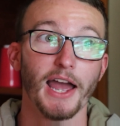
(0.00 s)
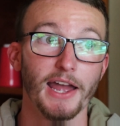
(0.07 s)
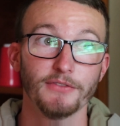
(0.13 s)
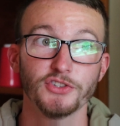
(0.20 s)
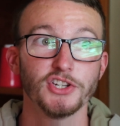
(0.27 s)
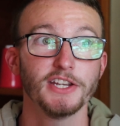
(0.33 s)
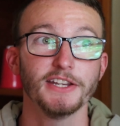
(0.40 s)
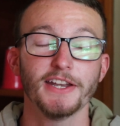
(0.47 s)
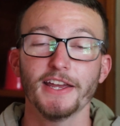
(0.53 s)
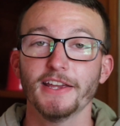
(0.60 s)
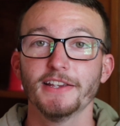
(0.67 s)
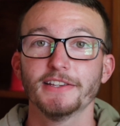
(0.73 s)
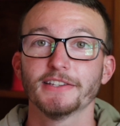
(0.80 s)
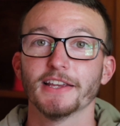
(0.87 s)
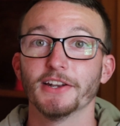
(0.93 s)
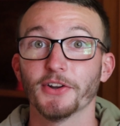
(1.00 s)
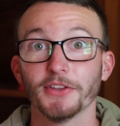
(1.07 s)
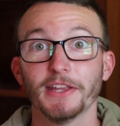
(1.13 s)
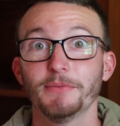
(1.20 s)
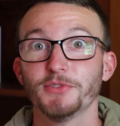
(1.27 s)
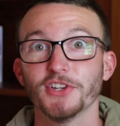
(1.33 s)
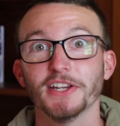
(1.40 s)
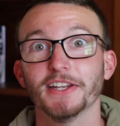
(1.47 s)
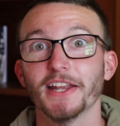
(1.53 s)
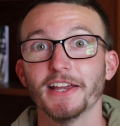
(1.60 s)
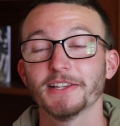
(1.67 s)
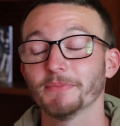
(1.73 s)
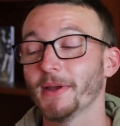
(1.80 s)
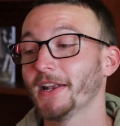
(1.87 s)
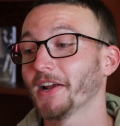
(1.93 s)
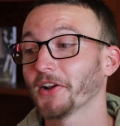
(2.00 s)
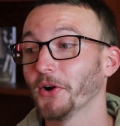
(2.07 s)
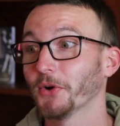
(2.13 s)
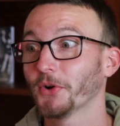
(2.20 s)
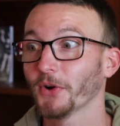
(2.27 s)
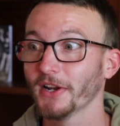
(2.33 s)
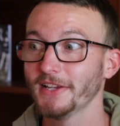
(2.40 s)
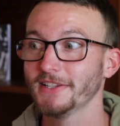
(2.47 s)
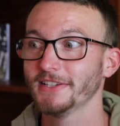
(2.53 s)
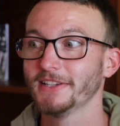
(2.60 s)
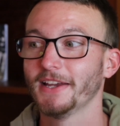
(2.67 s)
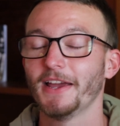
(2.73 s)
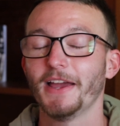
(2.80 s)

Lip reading: I have cheat days, and on them cheat days, man, I go crazy.